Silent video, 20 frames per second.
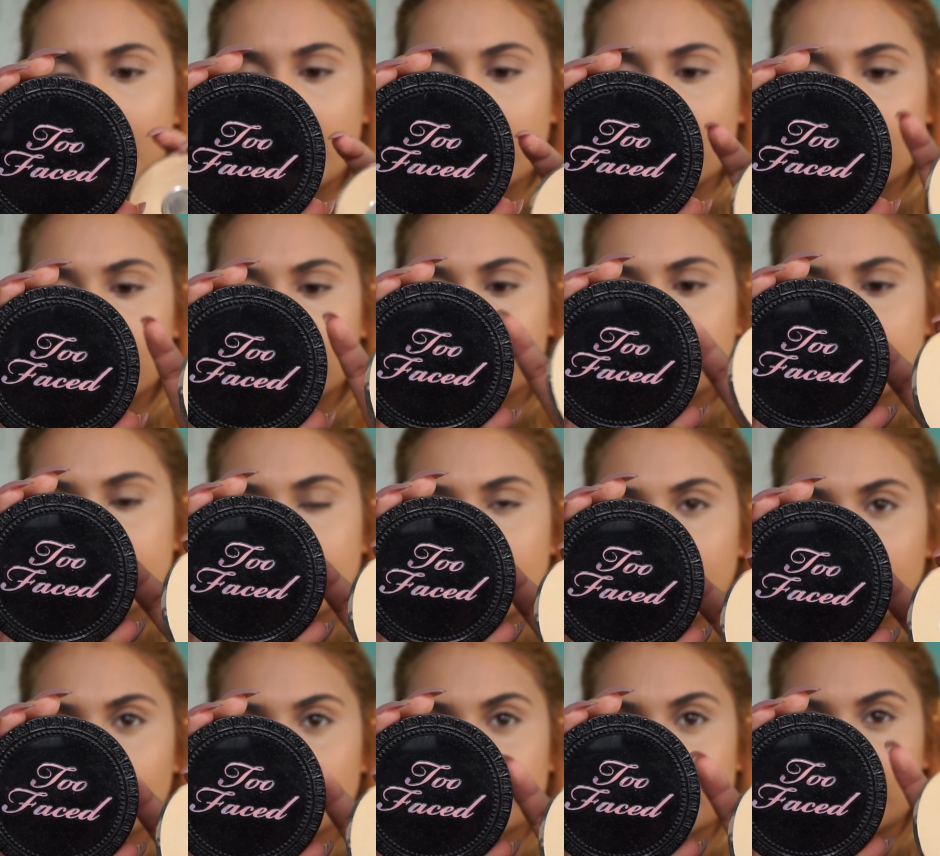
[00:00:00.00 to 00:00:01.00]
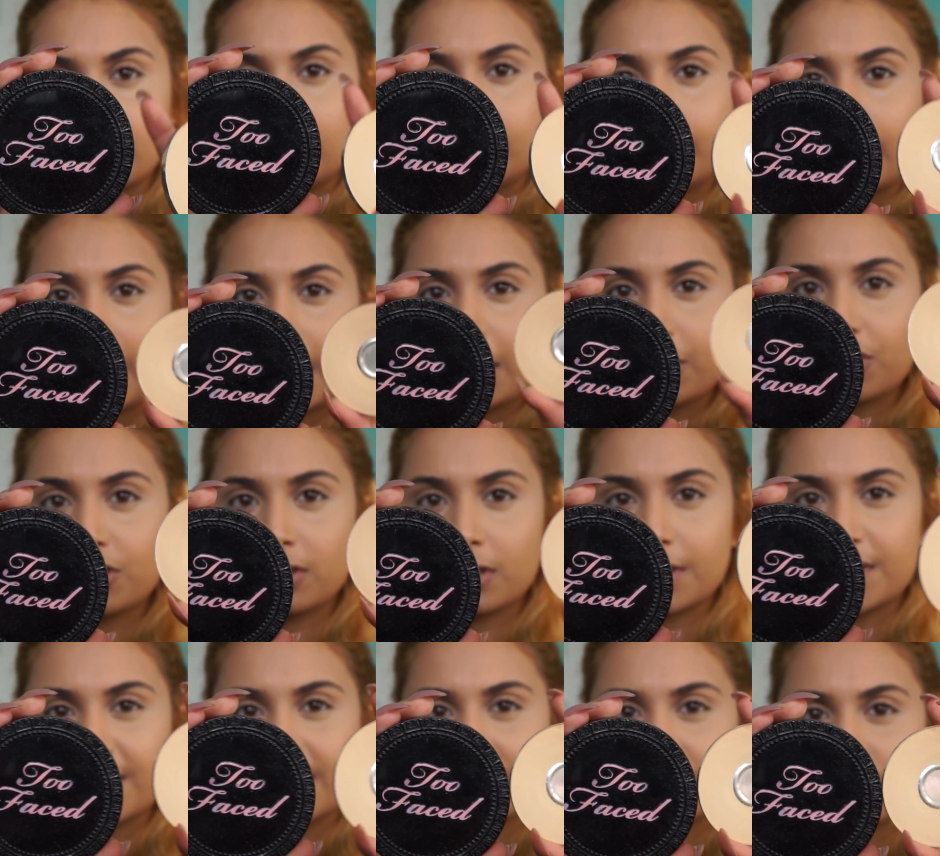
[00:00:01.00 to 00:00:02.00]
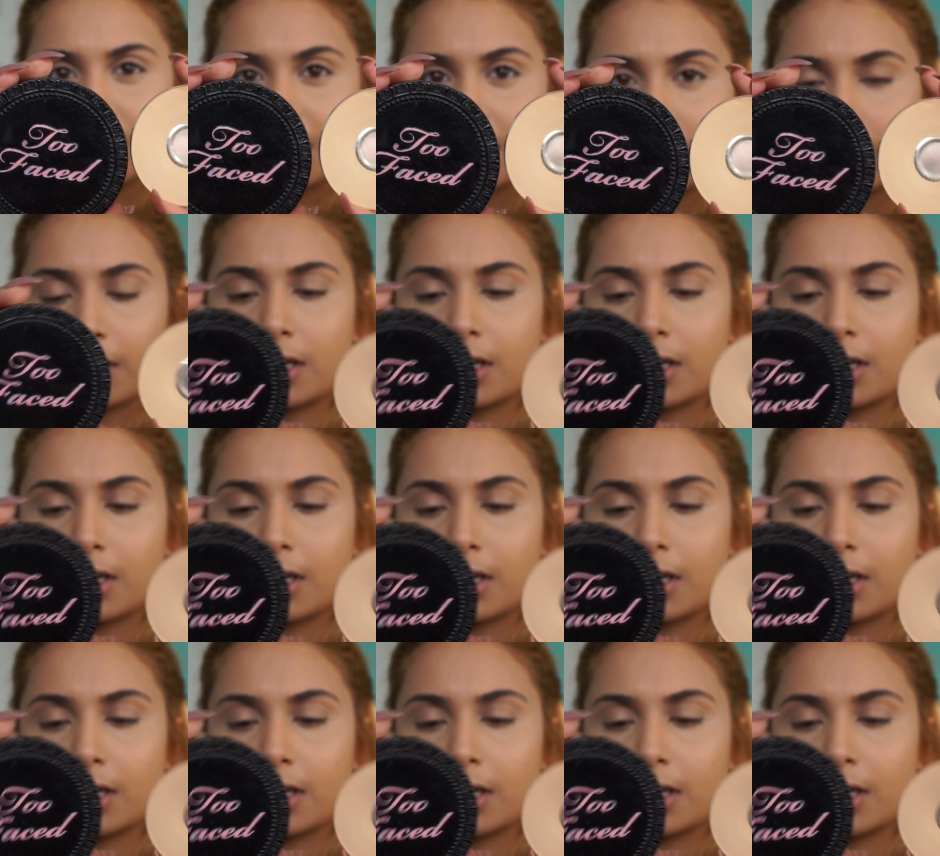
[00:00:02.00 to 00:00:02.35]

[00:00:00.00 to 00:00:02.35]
And this color is Honey Beige, and this is just a